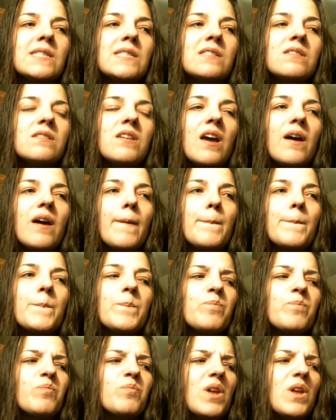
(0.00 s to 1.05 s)
he got
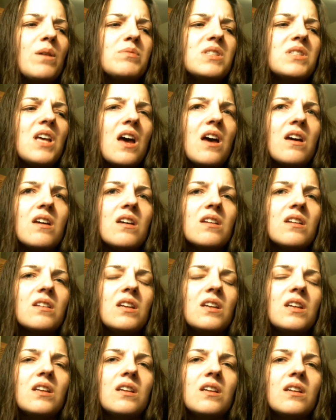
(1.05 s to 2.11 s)
upset and
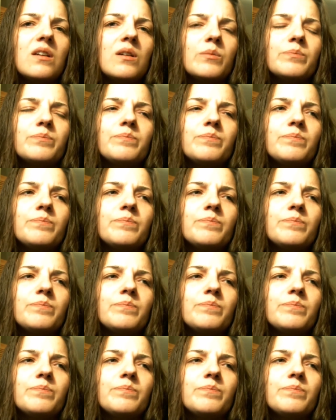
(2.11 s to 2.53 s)
he